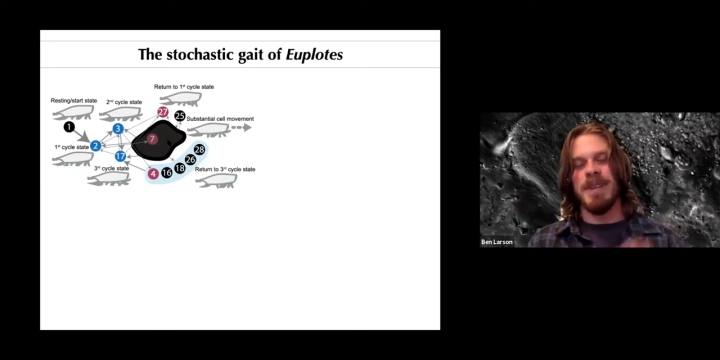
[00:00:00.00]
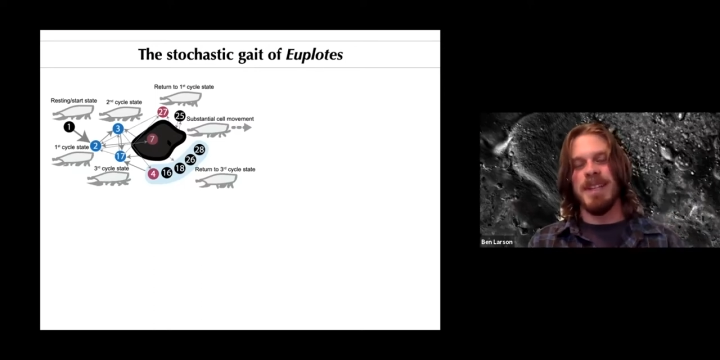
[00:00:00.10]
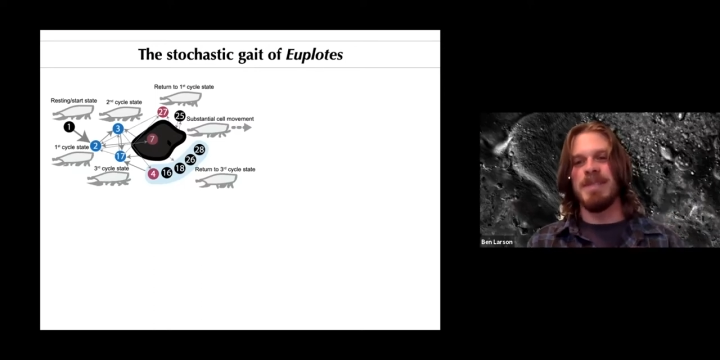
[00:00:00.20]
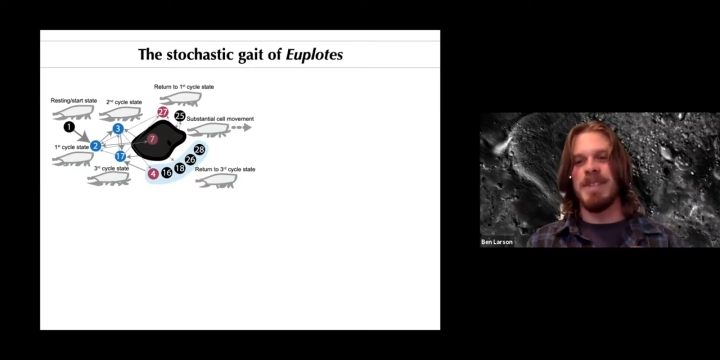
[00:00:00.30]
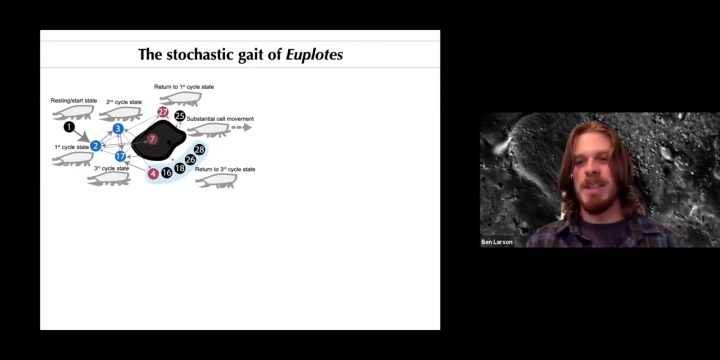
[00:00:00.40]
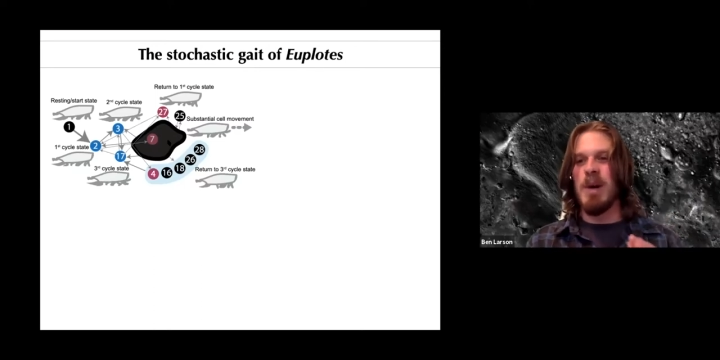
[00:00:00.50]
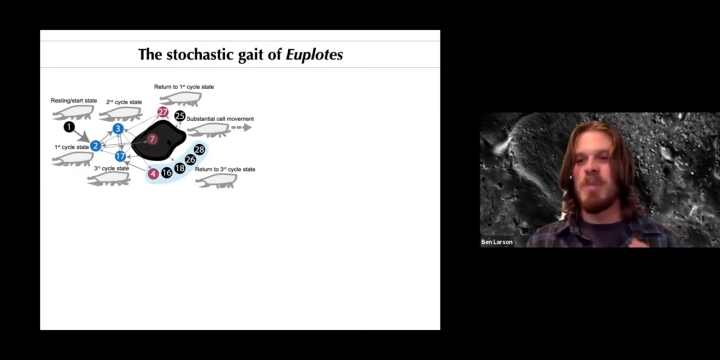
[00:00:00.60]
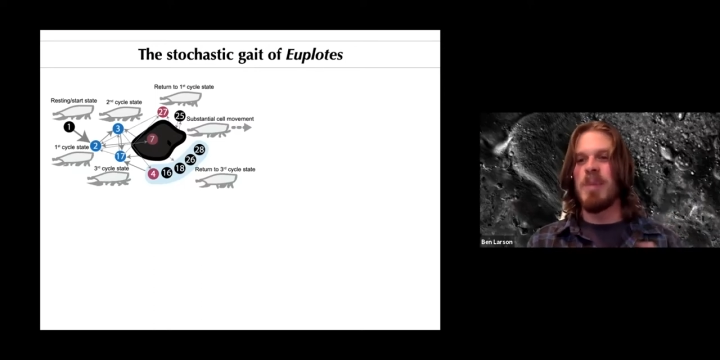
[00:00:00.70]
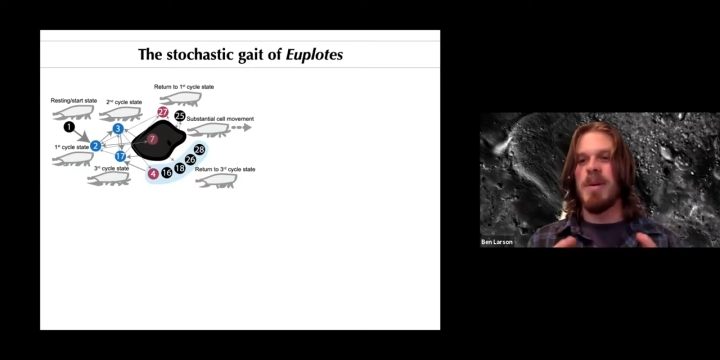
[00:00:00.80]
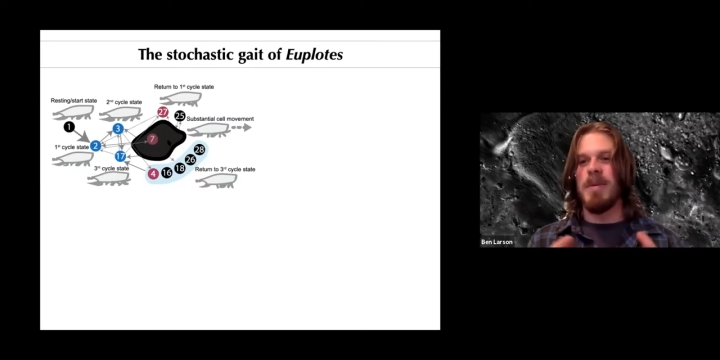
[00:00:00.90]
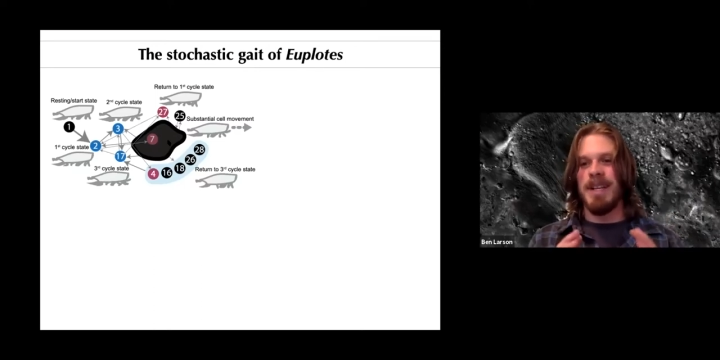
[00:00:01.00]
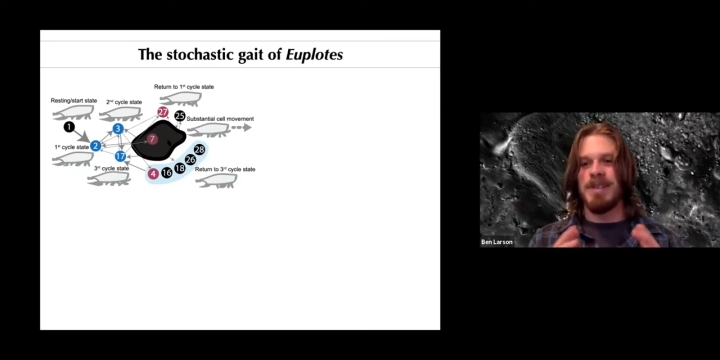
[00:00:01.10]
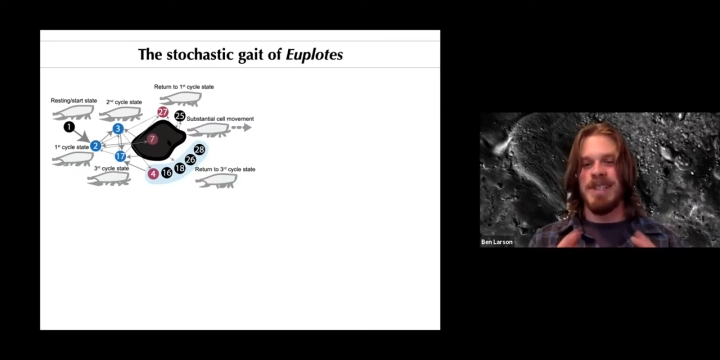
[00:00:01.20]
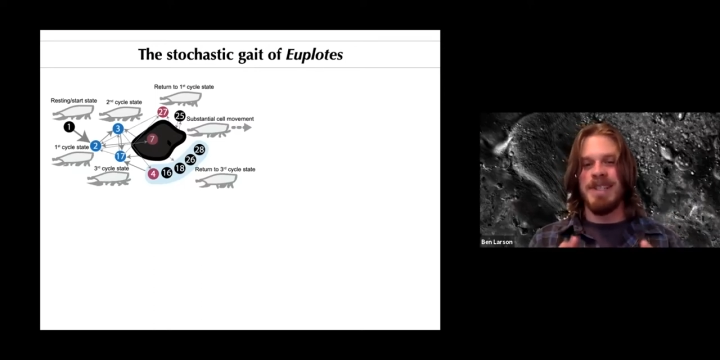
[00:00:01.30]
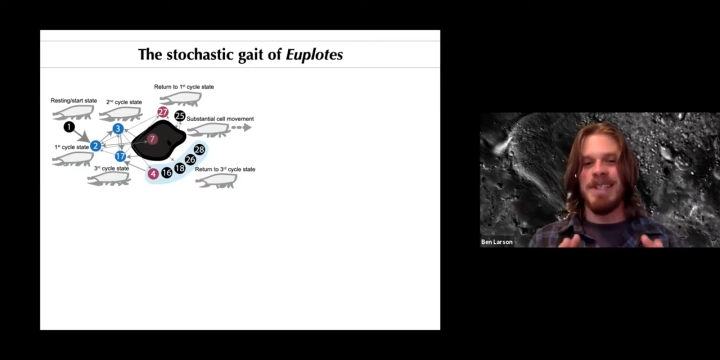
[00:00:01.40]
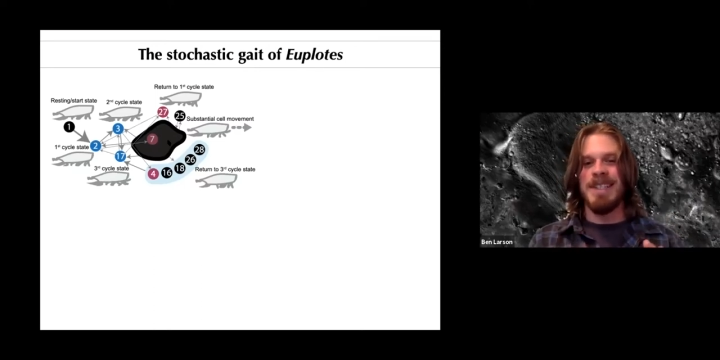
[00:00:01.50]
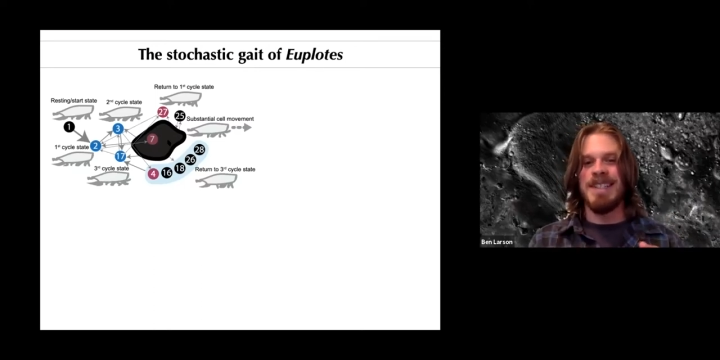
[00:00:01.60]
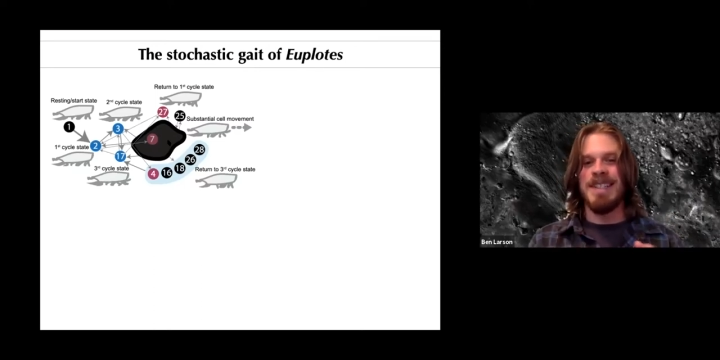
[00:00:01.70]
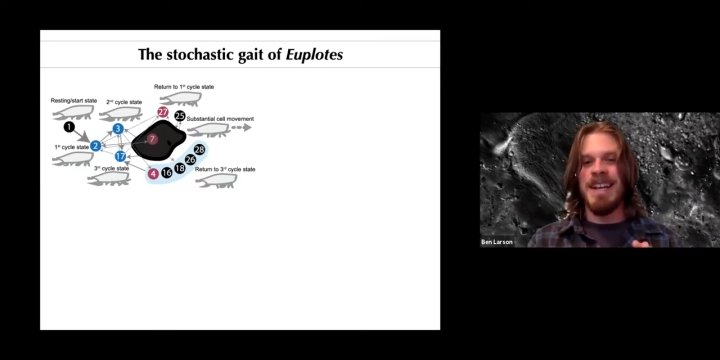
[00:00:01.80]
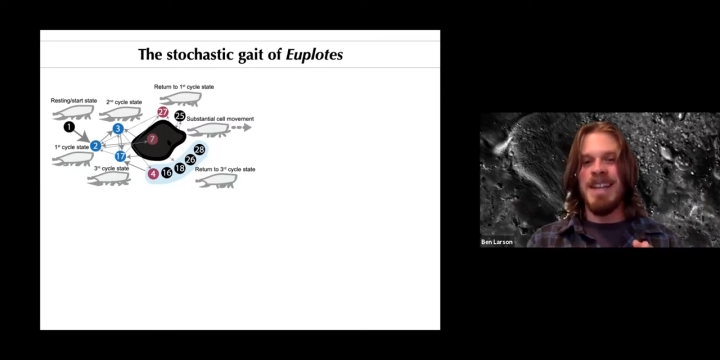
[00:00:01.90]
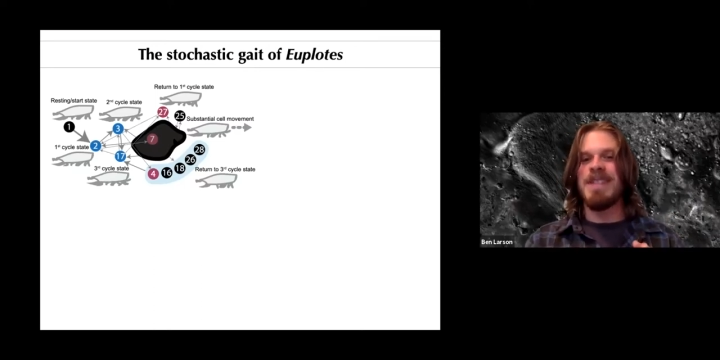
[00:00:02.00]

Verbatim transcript: relatively low probability transitions.